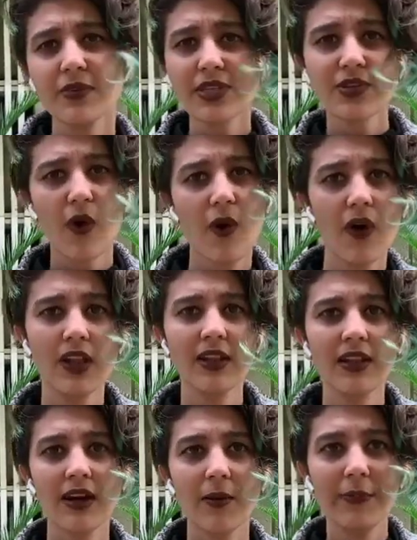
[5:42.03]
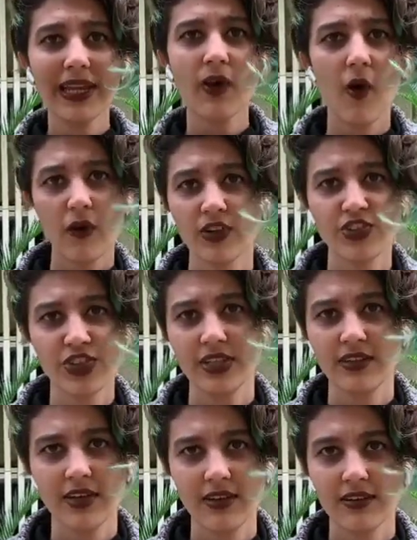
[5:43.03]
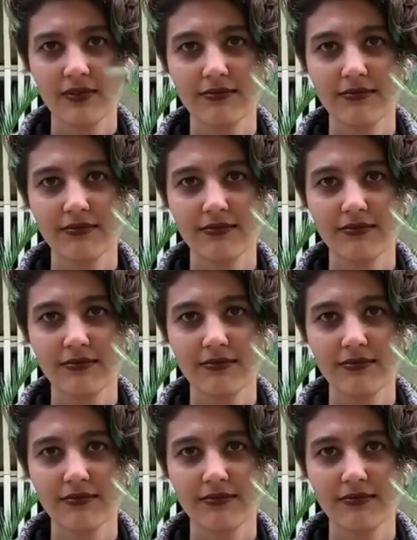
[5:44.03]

It was all a big orgy.